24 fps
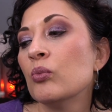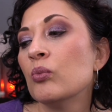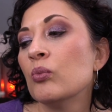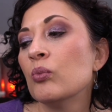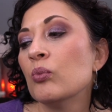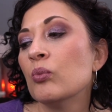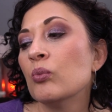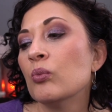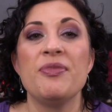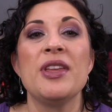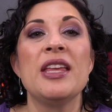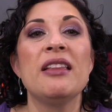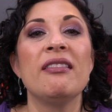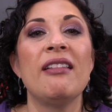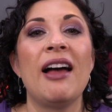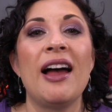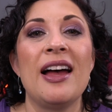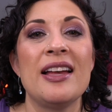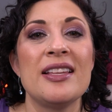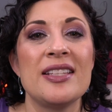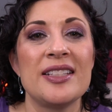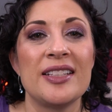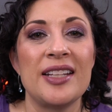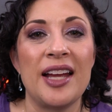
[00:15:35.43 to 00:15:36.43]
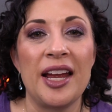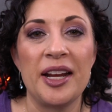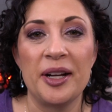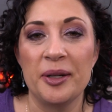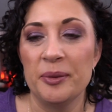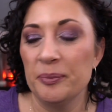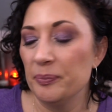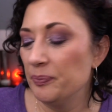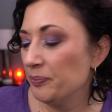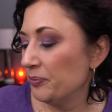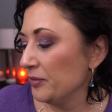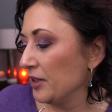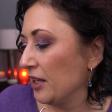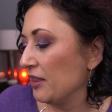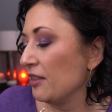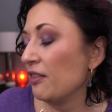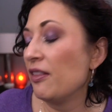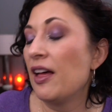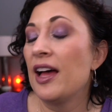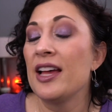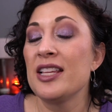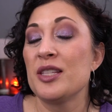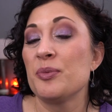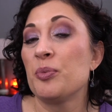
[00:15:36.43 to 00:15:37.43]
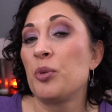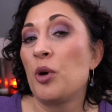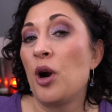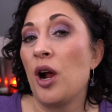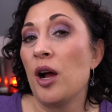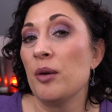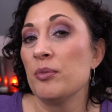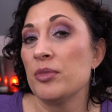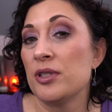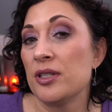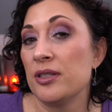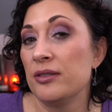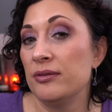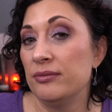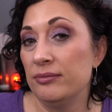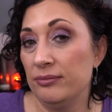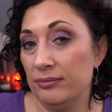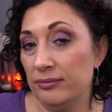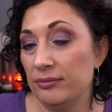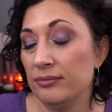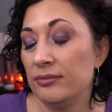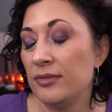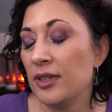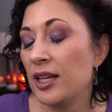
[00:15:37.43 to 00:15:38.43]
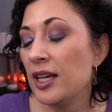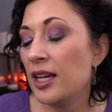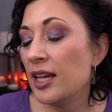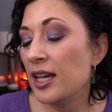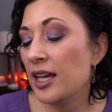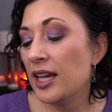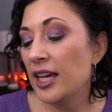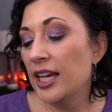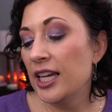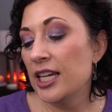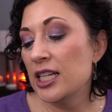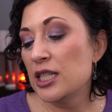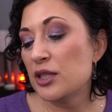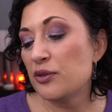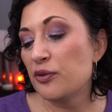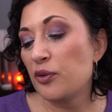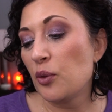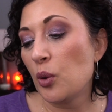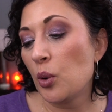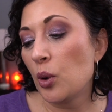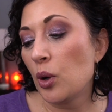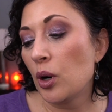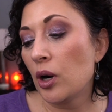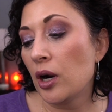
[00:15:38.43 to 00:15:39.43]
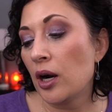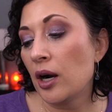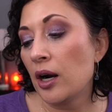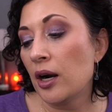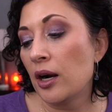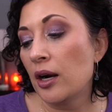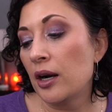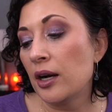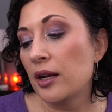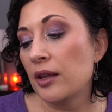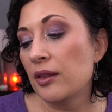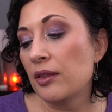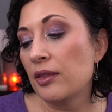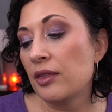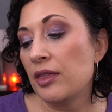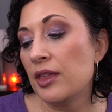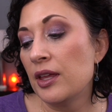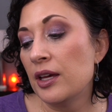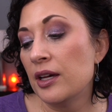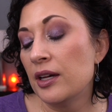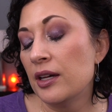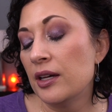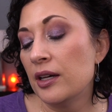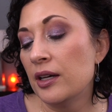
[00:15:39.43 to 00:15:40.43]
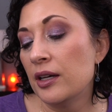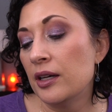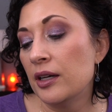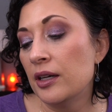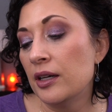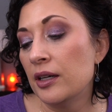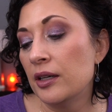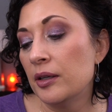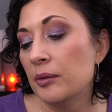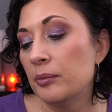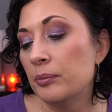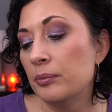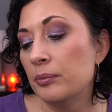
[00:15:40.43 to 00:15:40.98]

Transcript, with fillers: The last item and the last prompt is for the